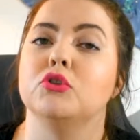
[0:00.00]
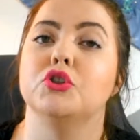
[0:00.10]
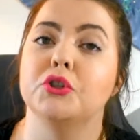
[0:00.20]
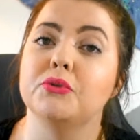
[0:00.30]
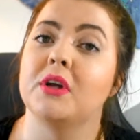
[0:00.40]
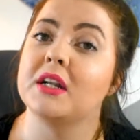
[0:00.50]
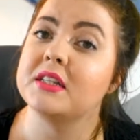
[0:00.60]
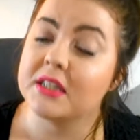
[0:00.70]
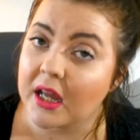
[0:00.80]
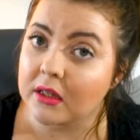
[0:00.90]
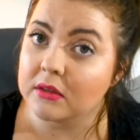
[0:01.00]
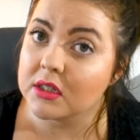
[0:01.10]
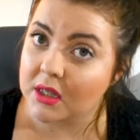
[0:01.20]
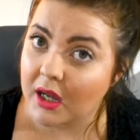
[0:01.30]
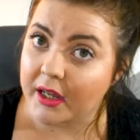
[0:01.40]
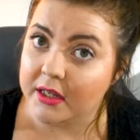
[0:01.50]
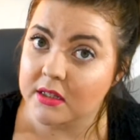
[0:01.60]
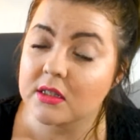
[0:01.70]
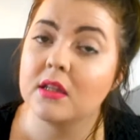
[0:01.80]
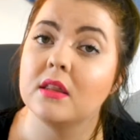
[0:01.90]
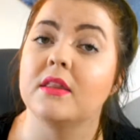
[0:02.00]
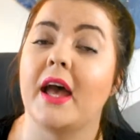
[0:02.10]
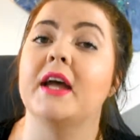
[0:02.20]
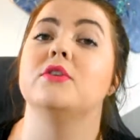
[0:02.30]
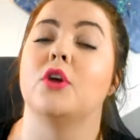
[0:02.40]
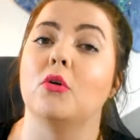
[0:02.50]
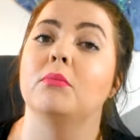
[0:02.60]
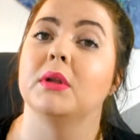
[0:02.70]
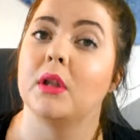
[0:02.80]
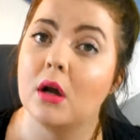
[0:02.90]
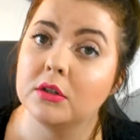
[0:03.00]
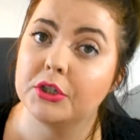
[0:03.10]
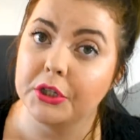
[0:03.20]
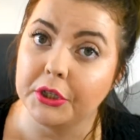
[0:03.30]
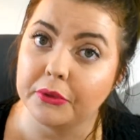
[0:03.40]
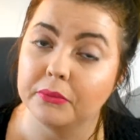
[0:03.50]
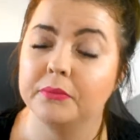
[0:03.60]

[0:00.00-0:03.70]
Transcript: Do not sell designs that don't belong to you.